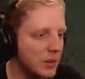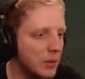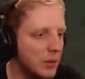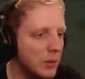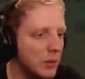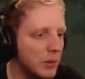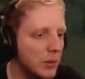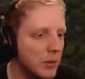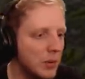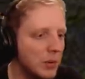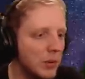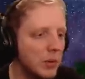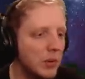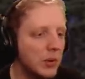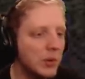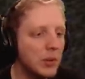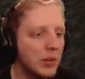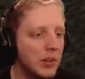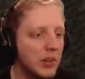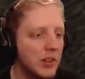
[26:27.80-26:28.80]

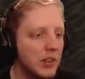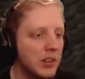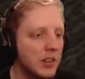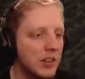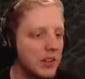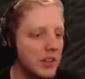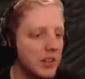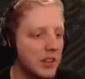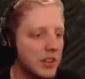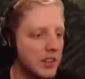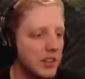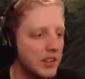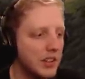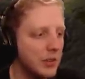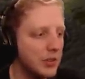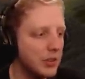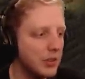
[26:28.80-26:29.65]
Ooh, new